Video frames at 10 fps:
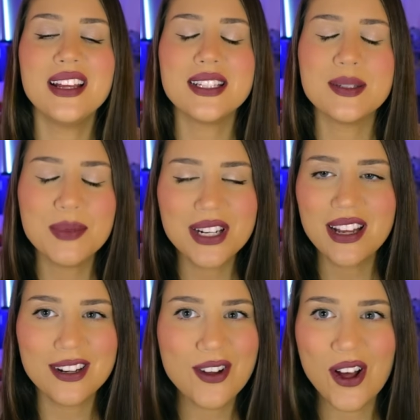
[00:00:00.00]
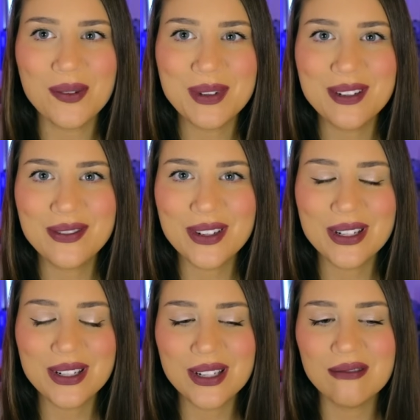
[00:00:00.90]
It's pretty uncommon for
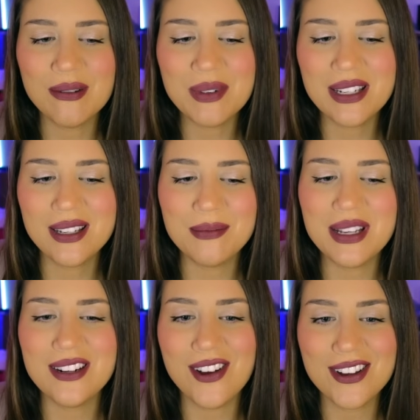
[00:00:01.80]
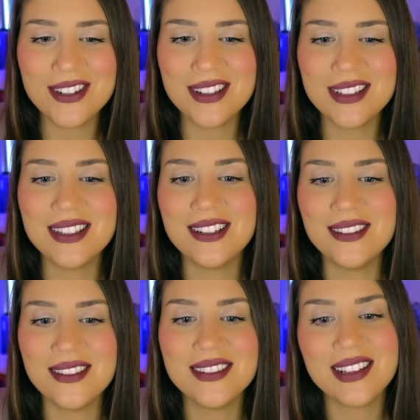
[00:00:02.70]
a woman to be nauseous into
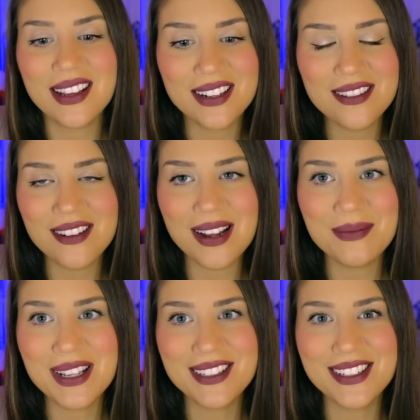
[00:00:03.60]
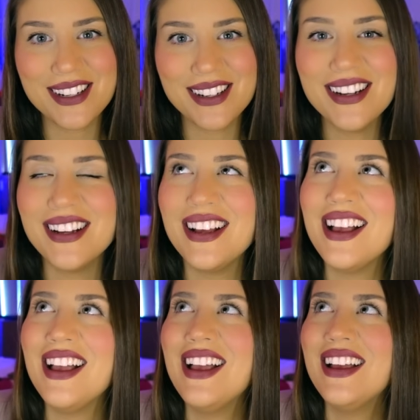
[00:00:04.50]
her second trimester,
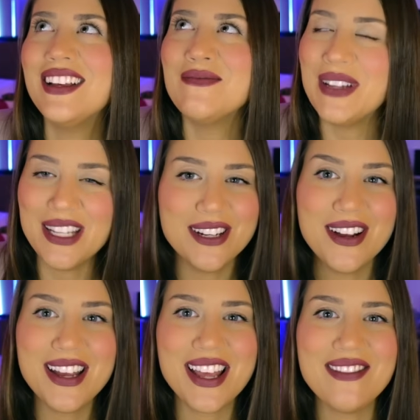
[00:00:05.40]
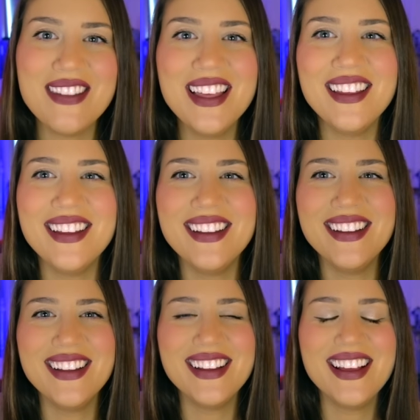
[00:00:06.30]
but here I am.
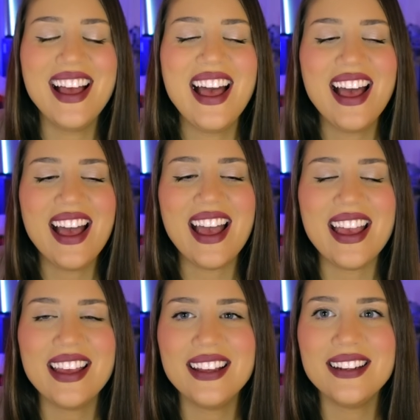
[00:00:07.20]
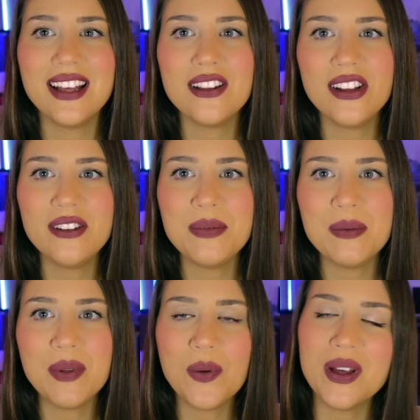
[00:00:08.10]
And a lot of
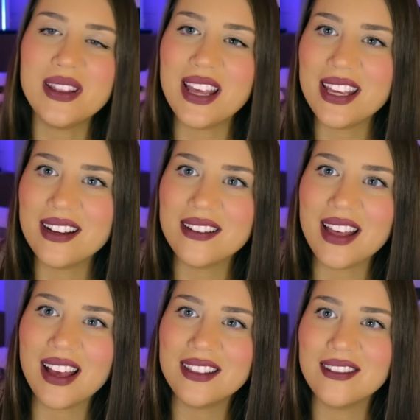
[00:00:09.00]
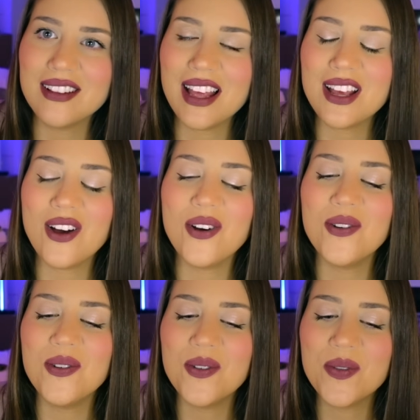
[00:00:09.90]
people, when they hear that, they're like,
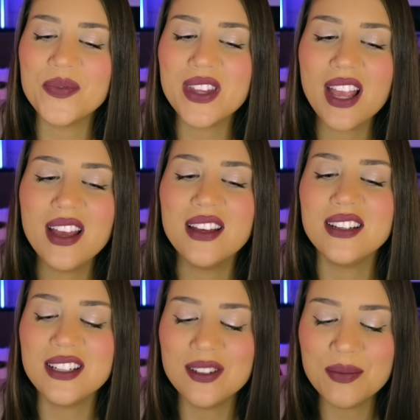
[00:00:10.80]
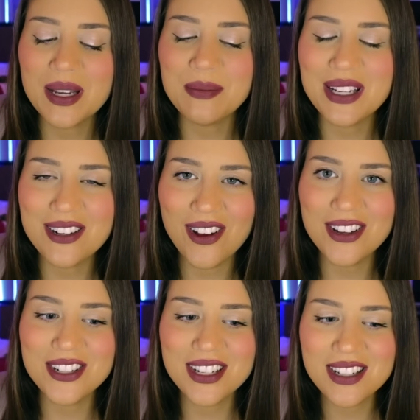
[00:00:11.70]
oh, you might be
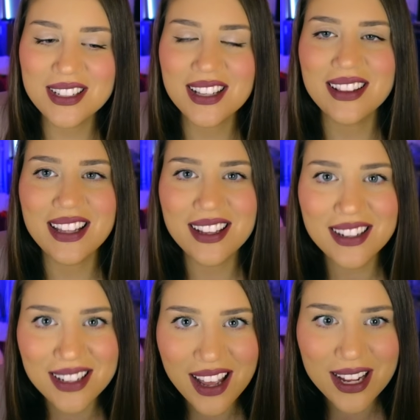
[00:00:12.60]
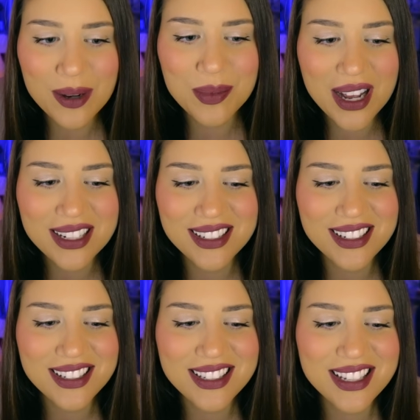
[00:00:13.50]
nauseous the entire
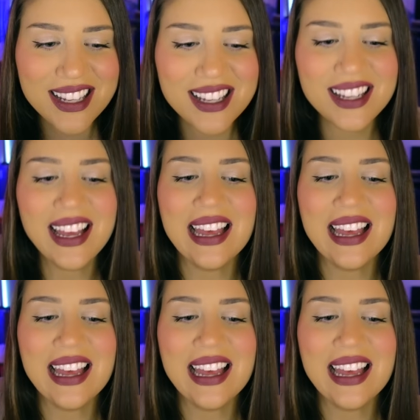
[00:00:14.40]
pregnancy.